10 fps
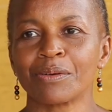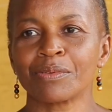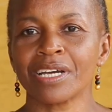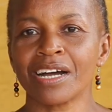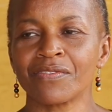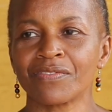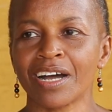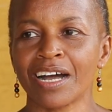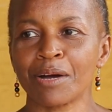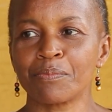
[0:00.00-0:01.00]
we have
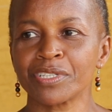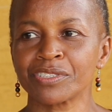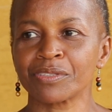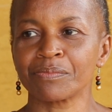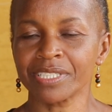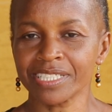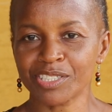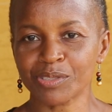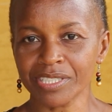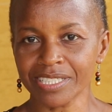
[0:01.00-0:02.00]
a prison
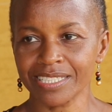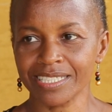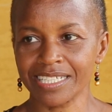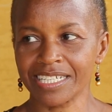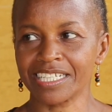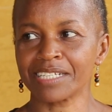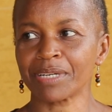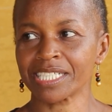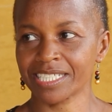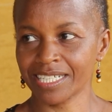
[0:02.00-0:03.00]
ministry in
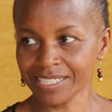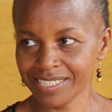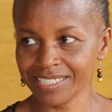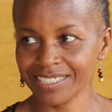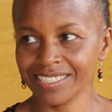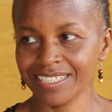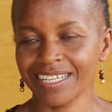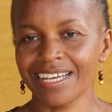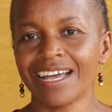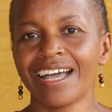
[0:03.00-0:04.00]
my church.
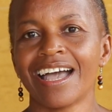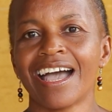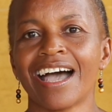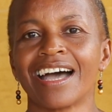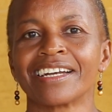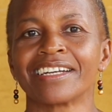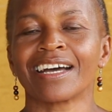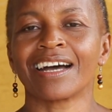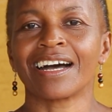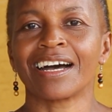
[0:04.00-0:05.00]
And
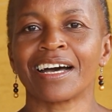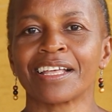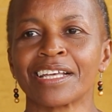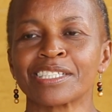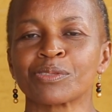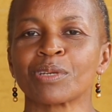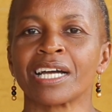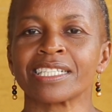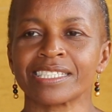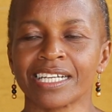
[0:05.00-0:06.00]
that's
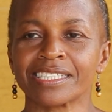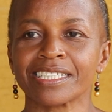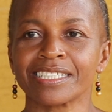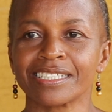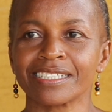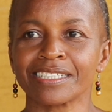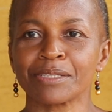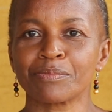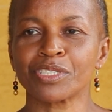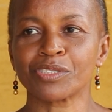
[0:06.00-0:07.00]
where I started
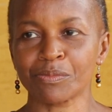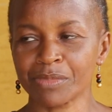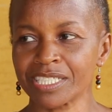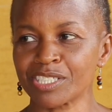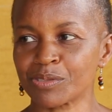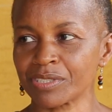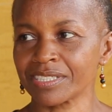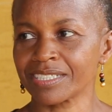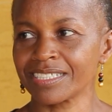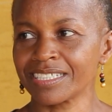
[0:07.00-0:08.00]
prison ministry.
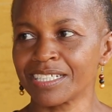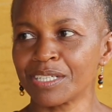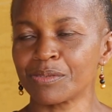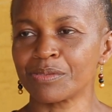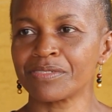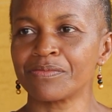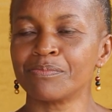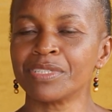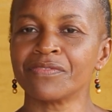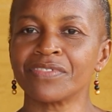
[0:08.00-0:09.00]

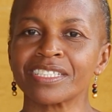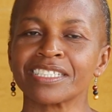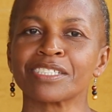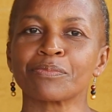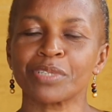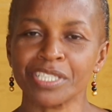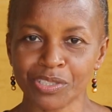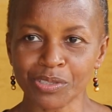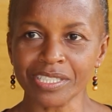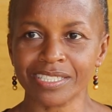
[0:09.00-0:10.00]
We've been visiting
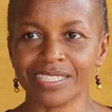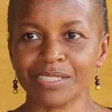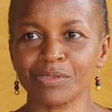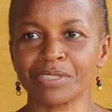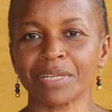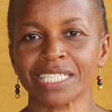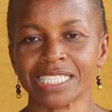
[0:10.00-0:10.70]
prisons with my